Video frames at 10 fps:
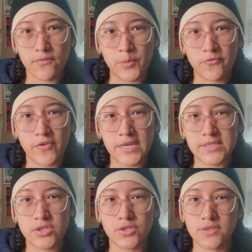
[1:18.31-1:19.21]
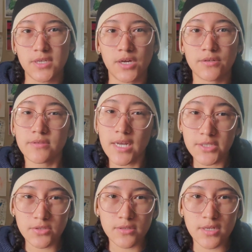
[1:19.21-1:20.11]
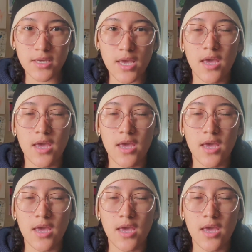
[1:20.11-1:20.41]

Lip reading: from finding your style naturally,